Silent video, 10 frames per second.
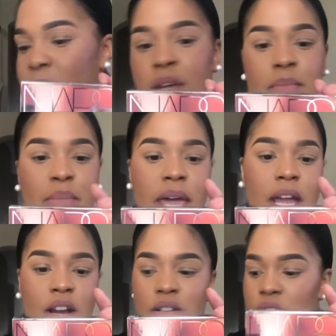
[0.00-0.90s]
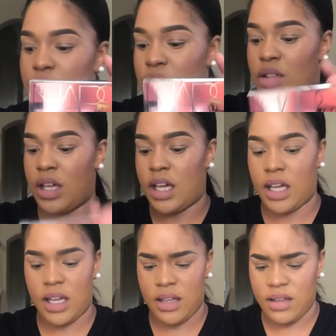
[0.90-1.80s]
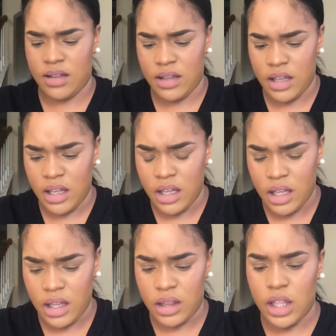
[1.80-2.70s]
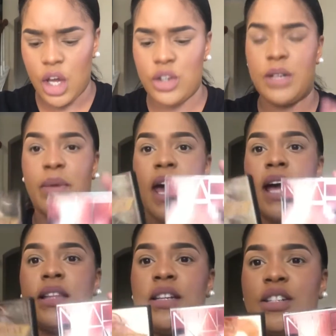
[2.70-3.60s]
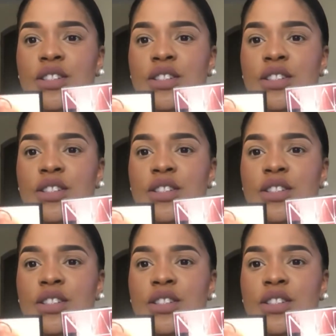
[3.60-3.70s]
Compared to the Loaded palette,